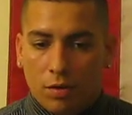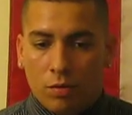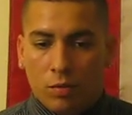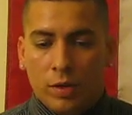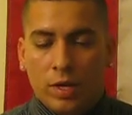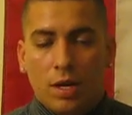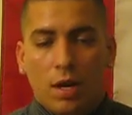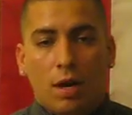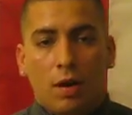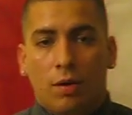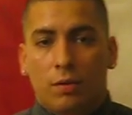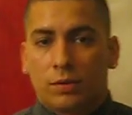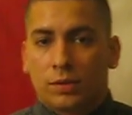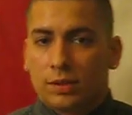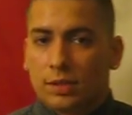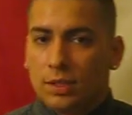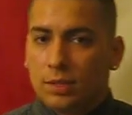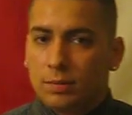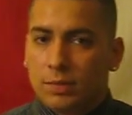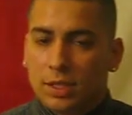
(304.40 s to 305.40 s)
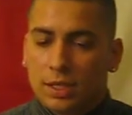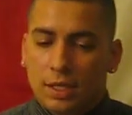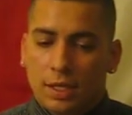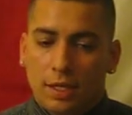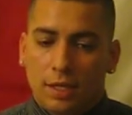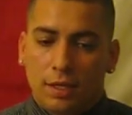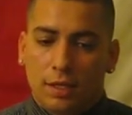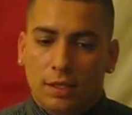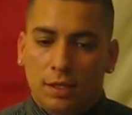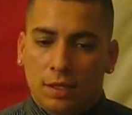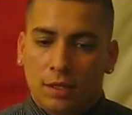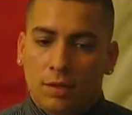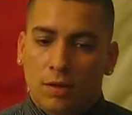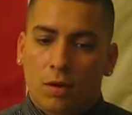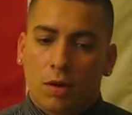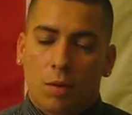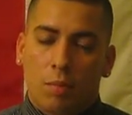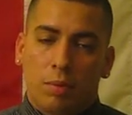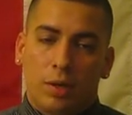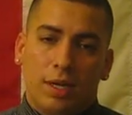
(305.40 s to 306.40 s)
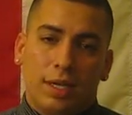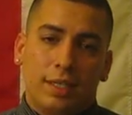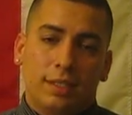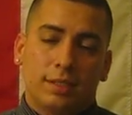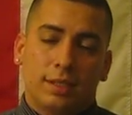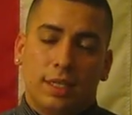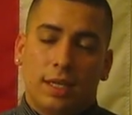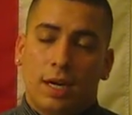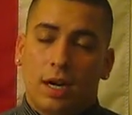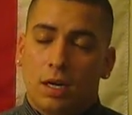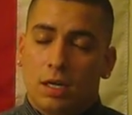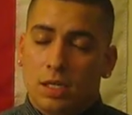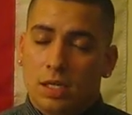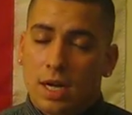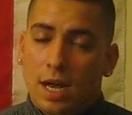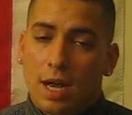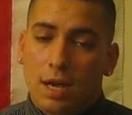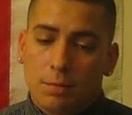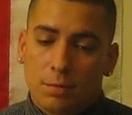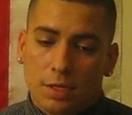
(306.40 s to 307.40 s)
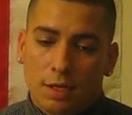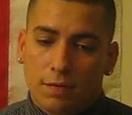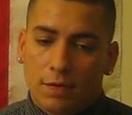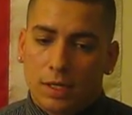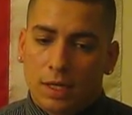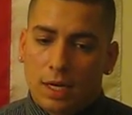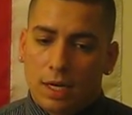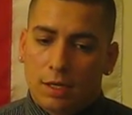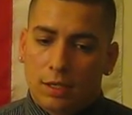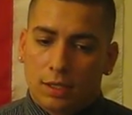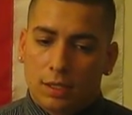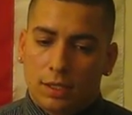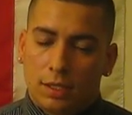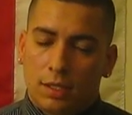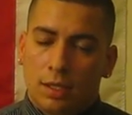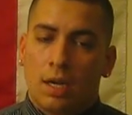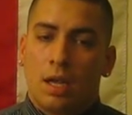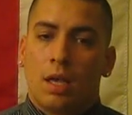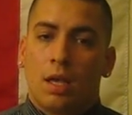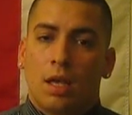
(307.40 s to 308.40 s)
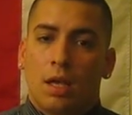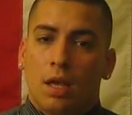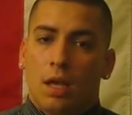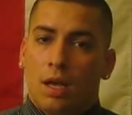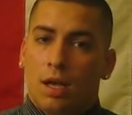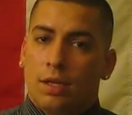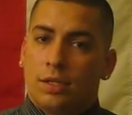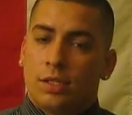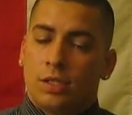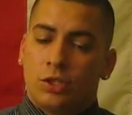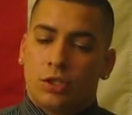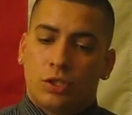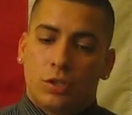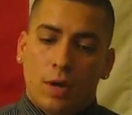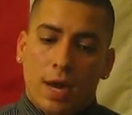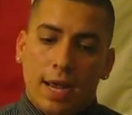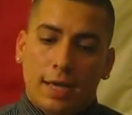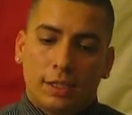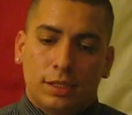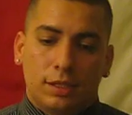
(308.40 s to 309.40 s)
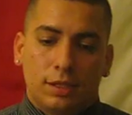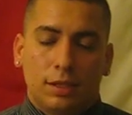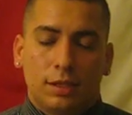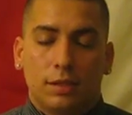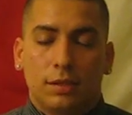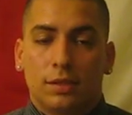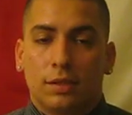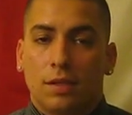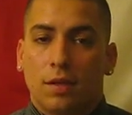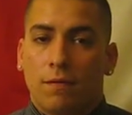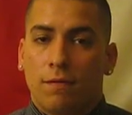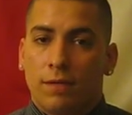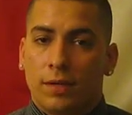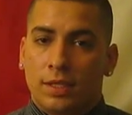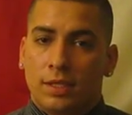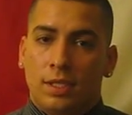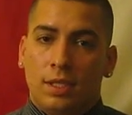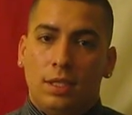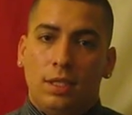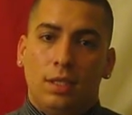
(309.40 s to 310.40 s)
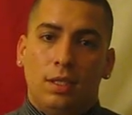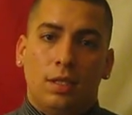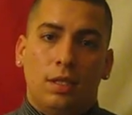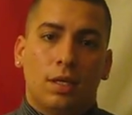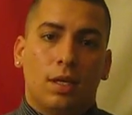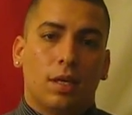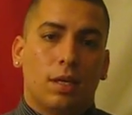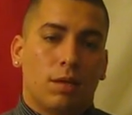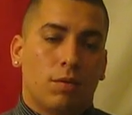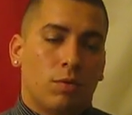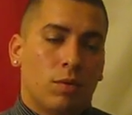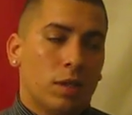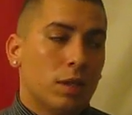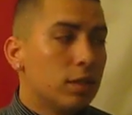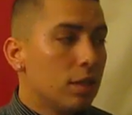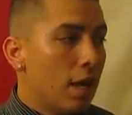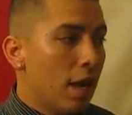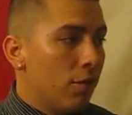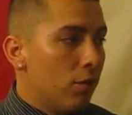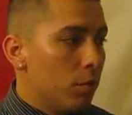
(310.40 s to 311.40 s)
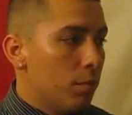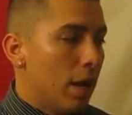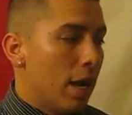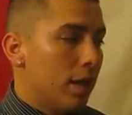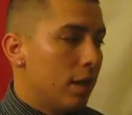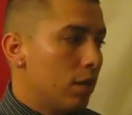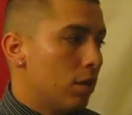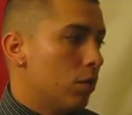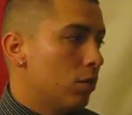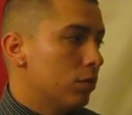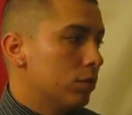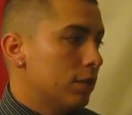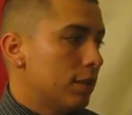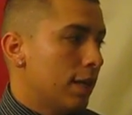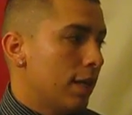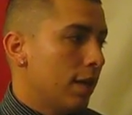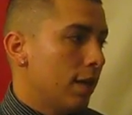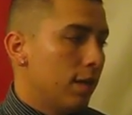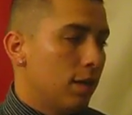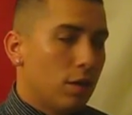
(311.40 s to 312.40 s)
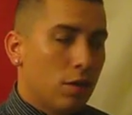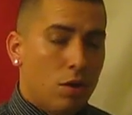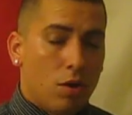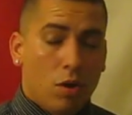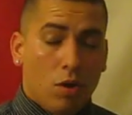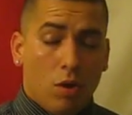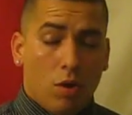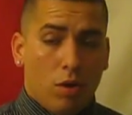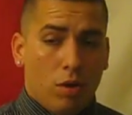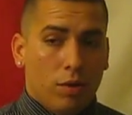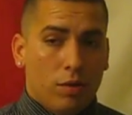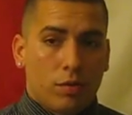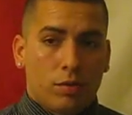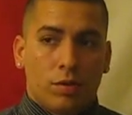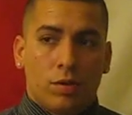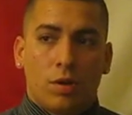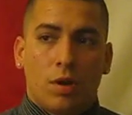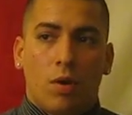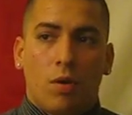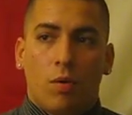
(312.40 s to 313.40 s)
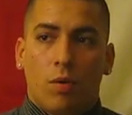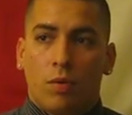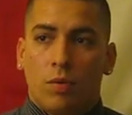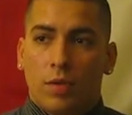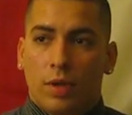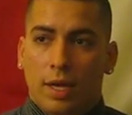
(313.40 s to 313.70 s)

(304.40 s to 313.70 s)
we all seem to get a little complacent at our jobs every now and then. Distractions, fatigue, which everybody knows that, you know,